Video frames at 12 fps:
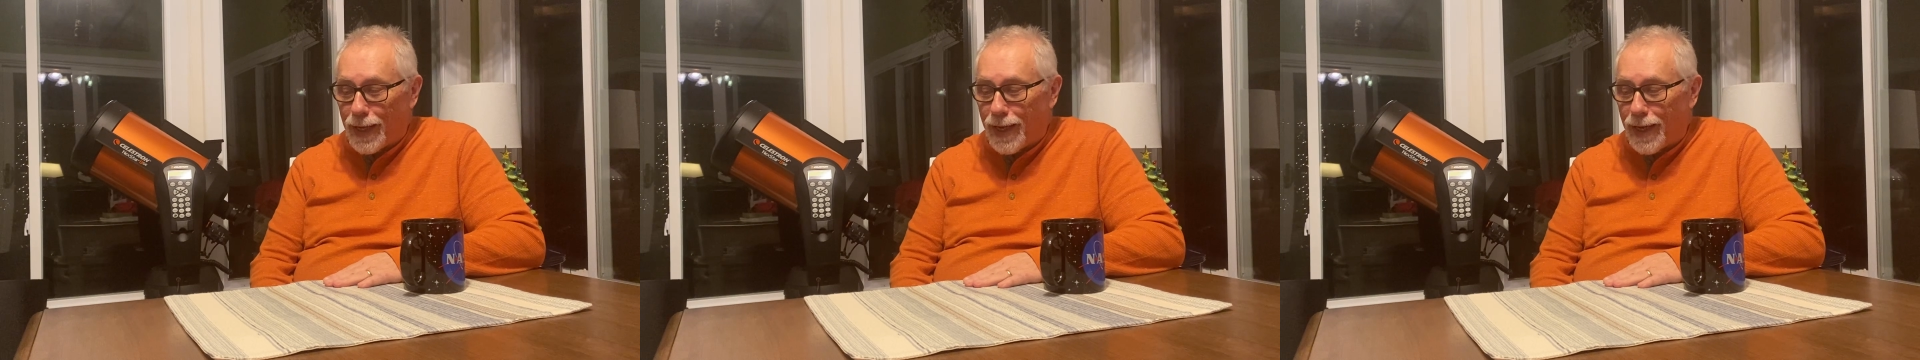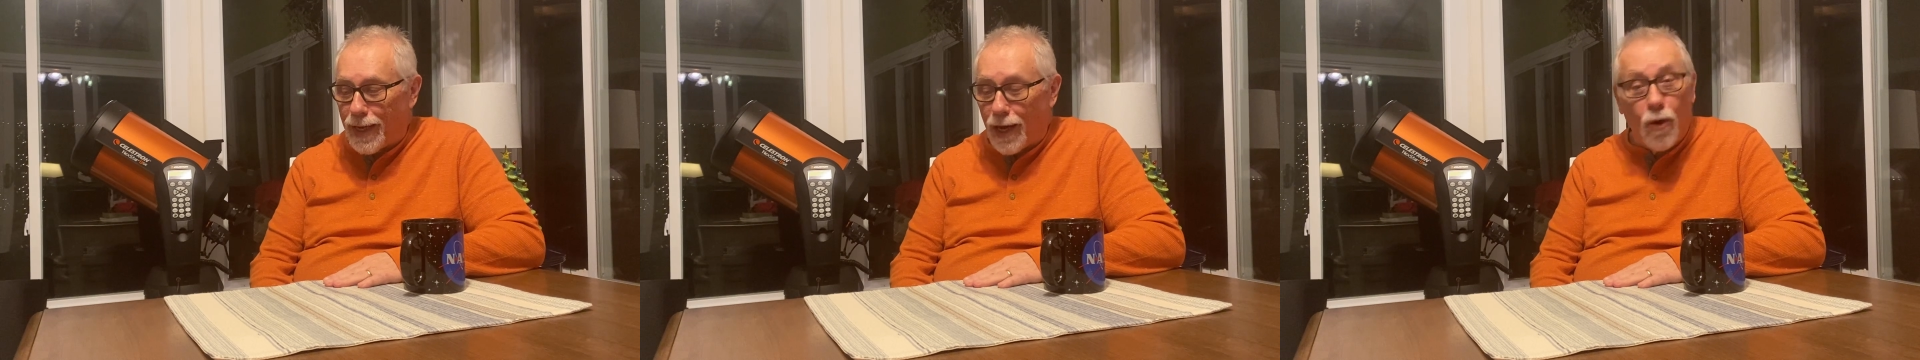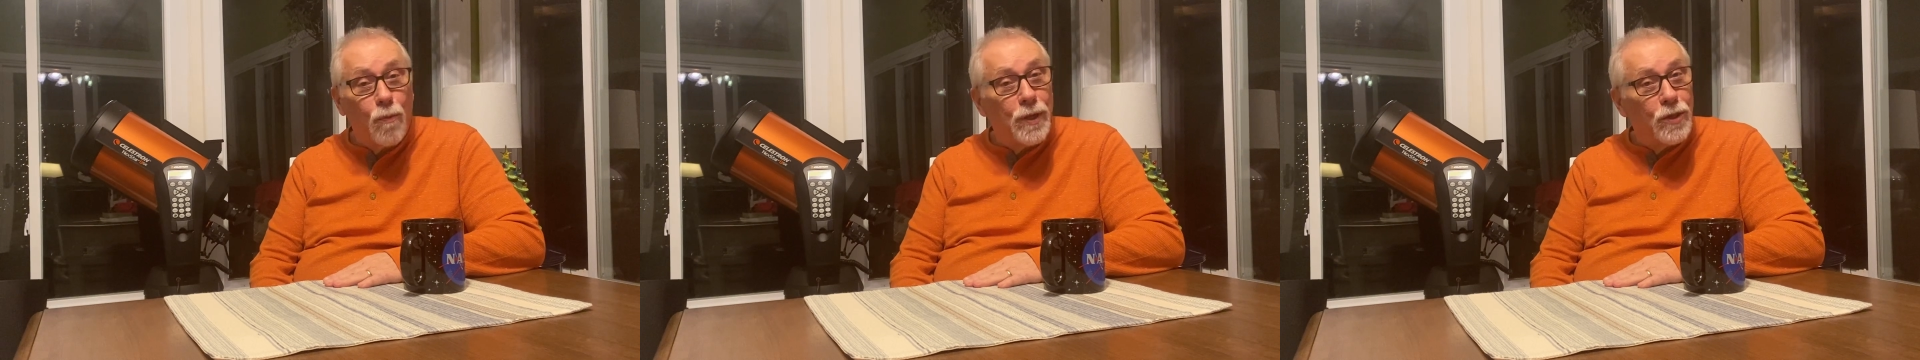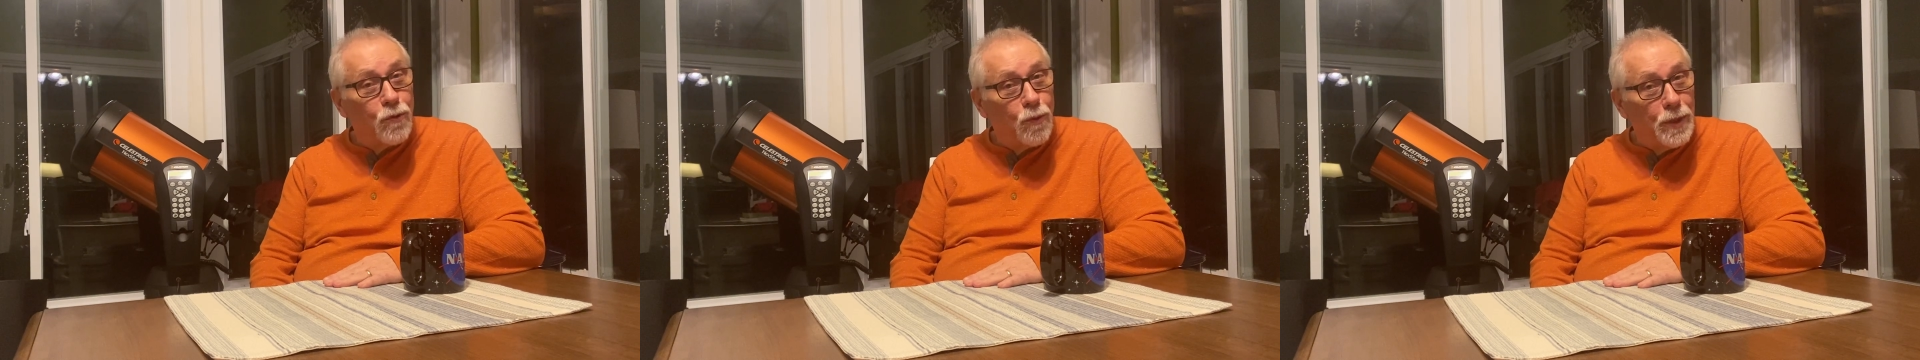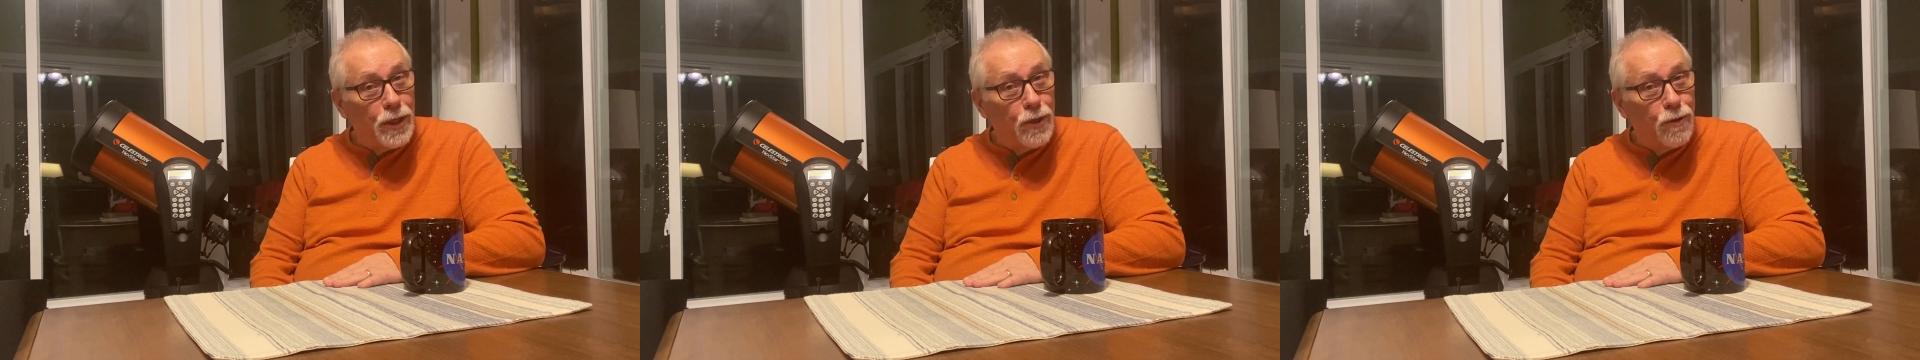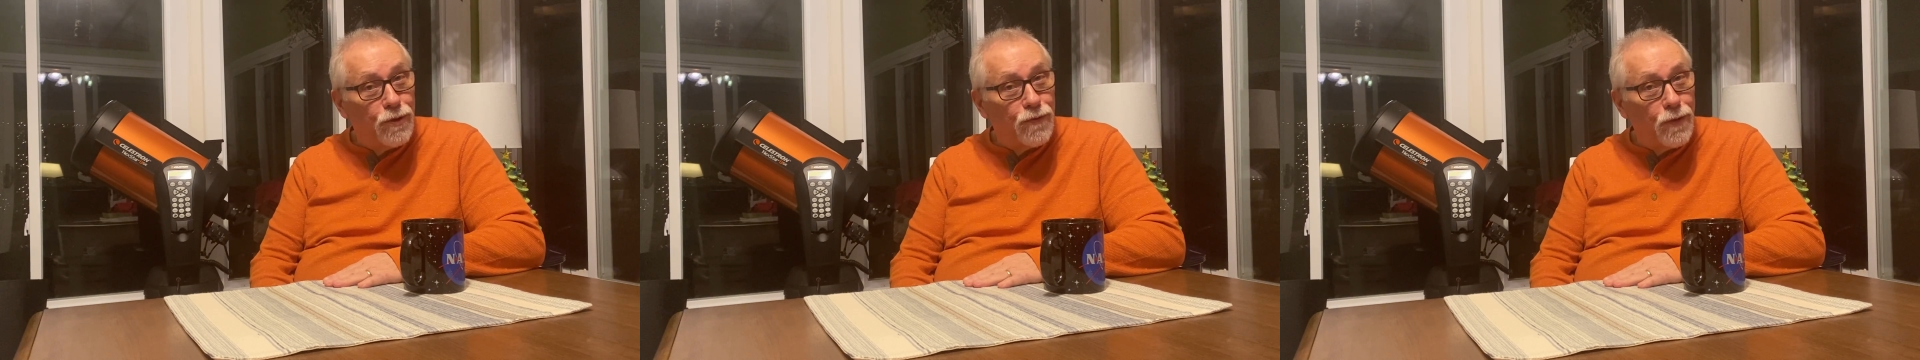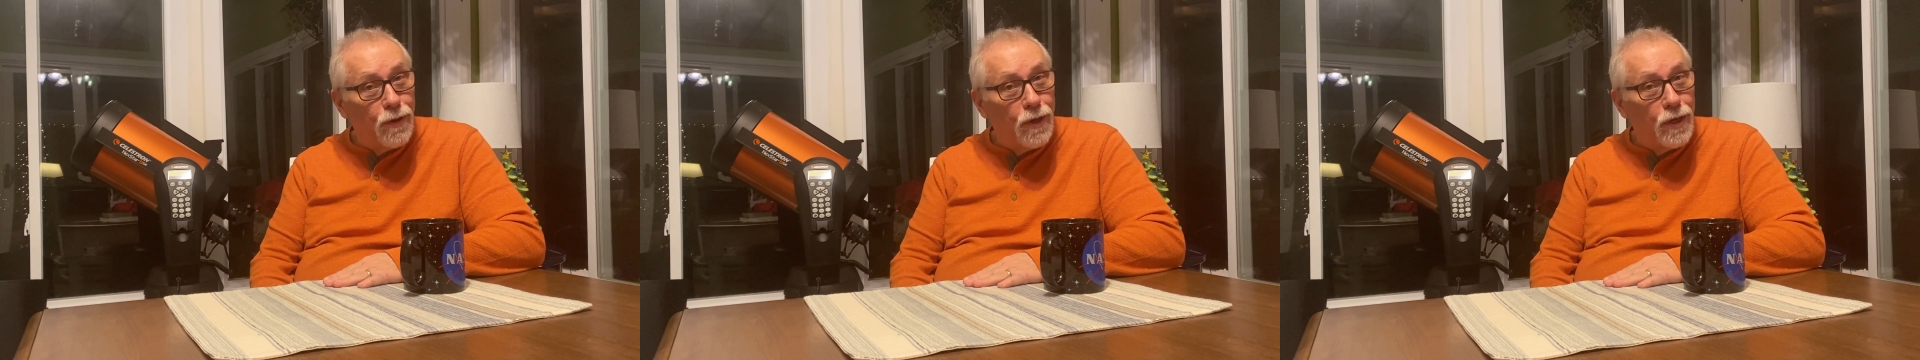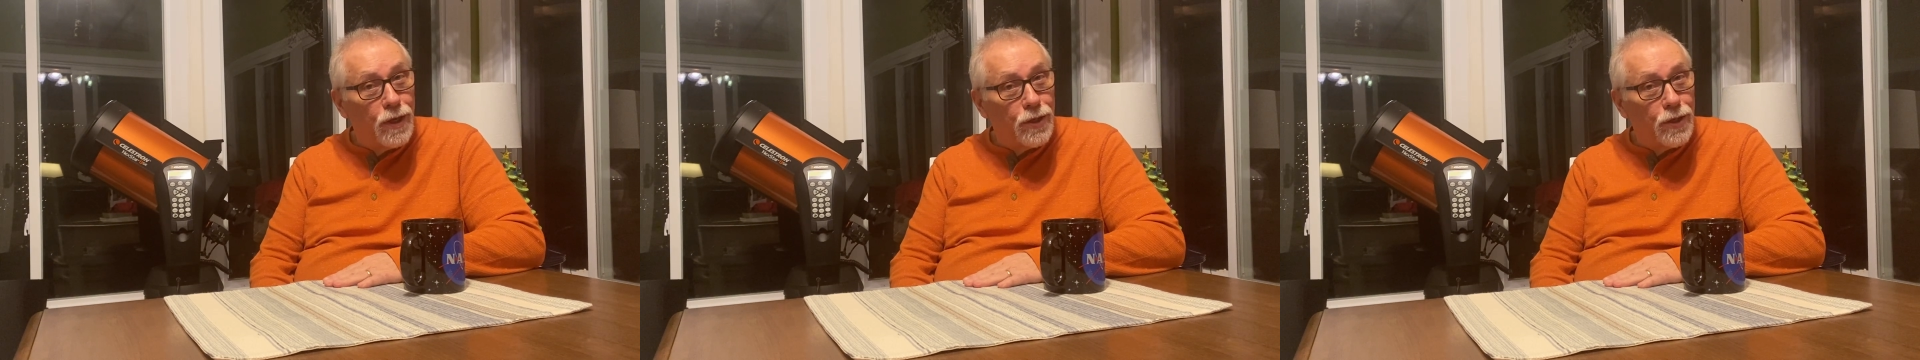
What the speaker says: And I hope this will be useful